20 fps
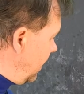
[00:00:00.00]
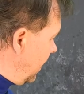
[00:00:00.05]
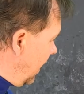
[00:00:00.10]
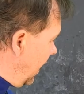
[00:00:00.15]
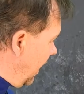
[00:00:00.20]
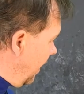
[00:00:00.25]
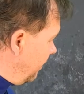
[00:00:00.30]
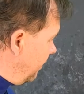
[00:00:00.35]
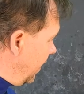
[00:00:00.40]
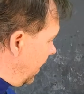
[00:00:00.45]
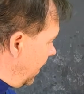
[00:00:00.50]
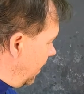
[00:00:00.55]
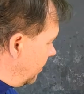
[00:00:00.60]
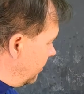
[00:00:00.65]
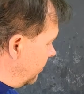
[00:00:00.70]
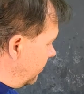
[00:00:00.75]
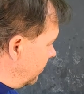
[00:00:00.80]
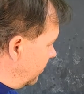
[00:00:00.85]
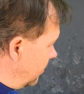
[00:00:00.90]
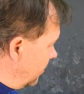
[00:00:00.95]
And
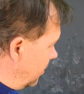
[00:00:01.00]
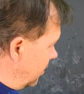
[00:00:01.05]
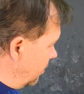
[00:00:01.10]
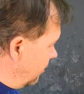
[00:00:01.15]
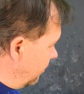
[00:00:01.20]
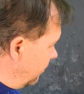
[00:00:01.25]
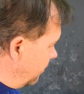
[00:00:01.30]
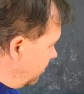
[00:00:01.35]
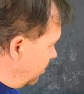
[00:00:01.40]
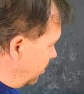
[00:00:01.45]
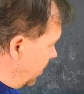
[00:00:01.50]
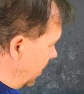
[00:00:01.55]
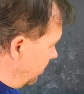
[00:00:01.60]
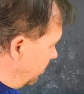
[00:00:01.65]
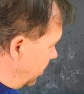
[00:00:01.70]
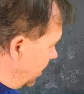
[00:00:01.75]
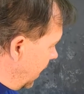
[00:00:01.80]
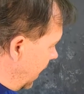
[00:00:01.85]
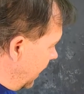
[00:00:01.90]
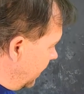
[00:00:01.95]
then you
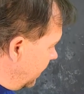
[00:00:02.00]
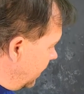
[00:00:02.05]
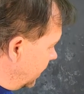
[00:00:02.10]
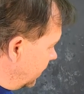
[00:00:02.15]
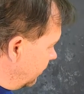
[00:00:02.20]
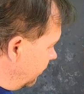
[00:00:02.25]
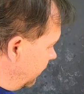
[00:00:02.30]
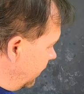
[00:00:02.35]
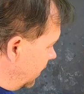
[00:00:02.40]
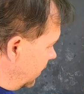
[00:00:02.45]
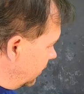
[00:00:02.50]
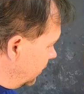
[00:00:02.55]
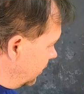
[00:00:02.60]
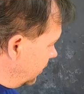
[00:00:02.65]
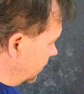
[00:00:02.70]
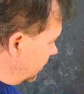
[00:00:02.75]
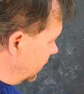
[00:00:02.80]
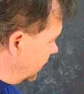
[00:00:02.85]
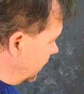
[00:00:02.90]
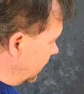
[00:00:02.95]
apply this filter,
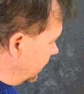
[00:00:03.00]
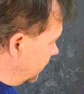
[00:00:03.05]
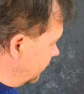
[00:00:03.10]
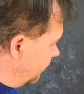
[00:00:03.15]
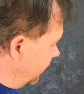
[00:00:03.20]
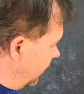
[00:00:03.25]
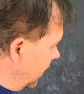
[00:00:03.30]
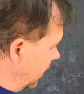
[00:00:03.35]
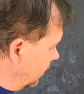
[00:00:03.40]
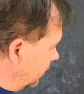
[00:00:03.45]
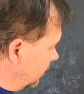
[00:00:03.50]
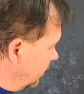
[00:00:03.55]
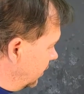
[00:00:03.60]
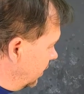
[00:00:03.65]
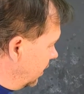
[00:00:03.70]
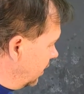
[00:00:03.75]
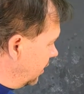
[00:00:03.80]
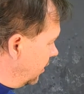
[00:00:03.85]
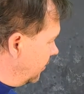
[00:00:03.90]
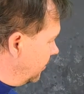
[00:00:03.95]

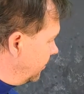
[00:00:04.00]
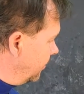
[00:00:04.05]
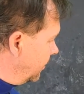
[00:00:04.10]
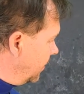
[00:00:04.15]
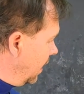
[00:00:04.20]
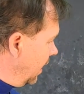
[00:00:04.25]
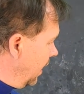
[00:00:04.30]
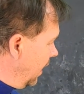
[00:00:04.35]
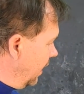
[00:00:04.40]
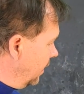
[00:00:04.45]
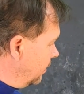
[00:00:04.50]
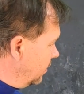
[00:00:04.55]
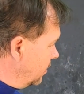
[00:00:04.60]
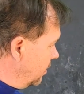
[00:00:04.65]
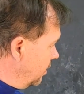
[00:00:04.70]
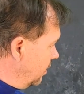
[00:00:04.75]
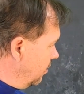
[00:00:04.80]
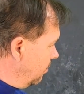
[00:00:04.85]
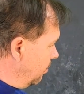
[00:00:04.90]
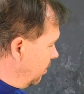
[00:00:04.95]
and so
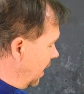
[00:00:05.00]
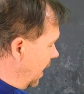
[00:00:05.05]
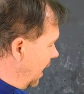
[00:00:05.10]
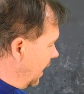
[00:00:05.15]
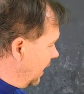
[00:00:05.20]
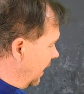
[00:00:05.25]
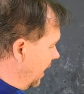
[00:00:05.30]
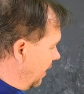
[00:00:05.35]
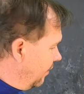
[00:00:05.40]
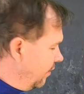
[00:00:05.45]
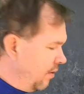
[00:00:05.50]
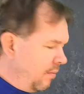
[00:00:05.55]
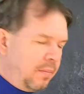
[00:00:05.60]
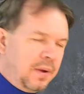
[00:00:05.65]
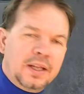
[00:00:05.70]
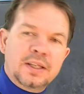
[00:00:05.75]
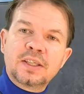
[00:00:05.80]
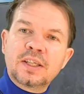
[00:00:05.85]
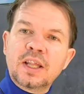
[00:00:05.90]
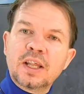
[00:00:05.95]
you block out the
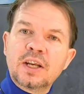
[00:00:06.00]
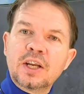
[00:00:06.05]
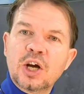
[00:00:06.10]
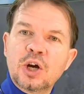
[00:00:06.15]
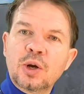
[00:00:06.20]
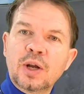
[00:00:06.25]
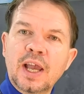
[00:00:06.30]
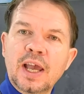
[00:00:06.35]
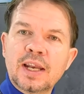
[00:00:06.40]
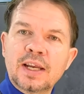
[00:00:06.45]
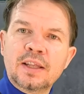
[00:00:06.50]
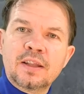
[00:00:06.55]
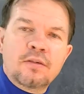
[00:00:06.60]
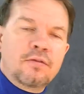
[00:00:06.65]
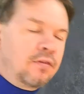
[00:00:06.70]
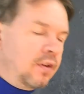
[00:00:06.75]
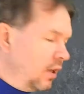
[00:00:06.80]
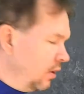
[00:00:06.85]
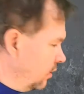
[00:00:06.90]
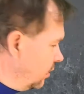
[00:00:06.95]
bits that don't get in the
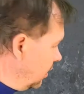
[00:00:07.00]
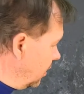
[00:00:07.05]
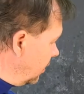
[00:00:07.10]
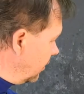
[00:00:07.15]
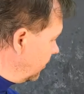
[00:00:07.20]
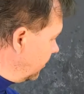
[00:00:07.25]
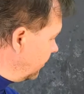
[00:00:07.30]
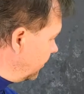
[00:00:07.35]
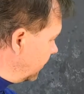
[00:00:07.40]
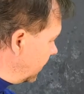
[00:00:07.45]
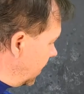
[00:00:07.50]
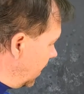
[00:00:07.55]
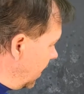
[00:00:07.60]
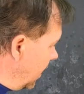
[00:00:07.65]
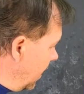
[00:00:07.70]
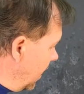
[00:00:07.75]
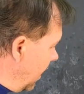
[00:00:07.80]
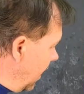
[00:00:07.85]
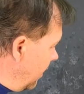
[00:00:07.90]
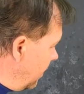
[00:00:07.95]
filter.
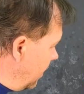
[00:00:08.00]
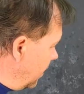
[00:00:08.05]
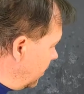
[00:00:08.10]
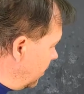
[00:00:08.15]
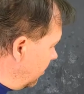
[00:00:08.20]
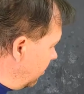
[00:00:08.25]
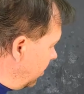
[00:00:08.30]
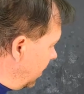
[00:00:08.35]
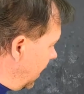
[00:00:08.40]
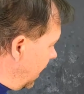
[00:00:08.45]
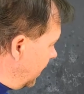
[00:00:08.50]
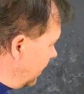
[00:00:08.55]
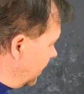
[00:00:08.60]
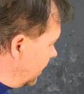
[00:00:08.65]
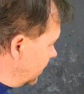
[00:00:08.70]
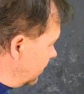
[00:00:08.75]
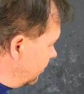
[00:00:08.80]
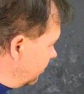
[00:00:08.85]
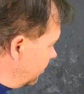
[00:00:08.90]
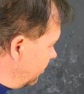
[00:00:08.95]
And then you apply
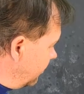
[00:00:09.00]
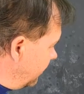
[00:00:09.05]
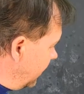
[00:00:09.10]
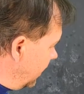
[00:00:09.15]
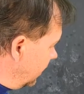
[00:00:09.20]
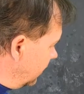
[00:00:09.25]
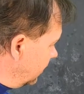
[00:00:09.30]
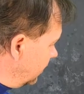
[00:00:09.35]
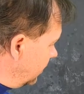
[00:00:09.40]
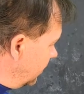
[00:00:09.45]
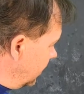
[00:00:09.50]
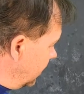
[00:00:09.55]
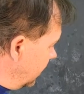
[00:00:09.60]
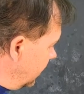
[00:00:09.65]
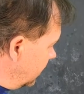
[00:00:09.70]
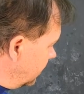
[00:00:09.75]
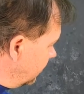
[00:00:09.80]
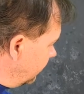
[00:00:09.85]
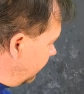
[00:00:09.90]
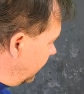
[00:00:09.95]
this filter, and
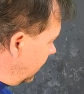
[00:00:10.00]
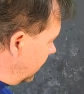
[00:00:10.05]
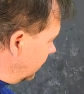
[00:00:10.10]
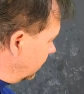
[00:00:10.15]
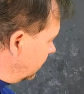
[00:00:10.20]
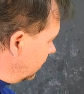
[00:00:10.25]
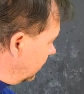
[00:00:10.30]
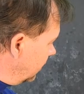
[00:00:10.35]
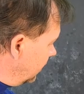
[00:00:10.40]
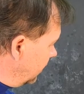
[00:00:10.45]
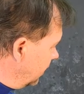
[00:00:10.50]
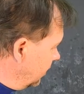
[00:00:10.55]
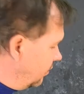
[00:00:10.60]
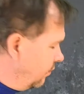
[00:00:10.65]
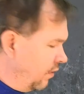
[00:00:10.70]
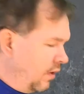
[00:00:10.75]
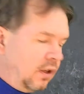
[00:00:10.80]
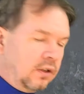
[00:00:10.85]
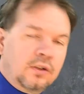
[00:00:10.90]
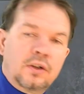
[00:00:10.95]
this filter, and this
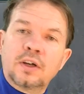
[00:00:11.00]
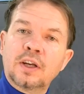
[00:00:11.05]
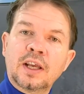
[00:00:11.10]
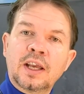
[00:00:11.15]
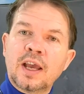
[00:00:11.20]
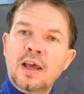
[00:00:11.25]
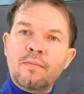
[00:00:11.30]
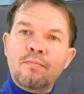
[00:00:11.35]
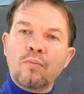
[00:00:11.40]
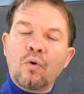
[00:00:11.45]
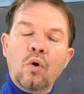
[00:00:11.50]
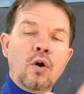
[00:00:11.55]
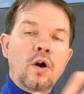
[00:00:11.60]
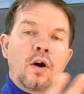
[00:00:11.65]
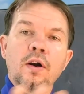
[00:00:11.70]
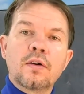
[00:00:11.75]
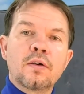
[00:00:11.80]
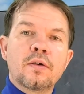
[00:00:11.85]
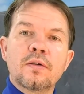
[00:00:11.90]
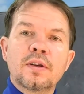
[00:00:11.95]
filter, and again,
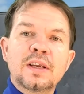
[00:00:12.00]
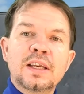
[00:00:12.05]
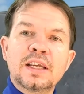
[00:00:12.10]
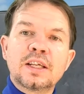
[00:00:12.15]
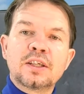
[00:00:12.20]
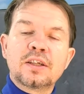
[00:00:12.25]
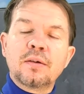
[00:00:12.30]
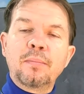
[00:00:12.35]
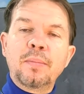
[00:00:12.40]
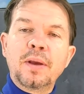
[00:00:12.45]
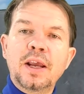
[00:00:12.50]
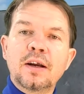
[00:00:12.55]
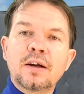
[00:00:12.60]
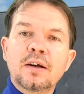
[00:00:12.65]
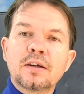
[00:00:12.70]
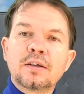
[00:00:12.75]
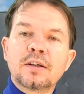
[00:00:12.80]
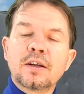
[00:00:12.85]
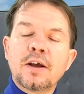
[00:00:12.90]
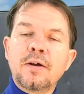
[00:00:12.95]
more
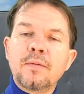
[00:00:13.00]
disappears.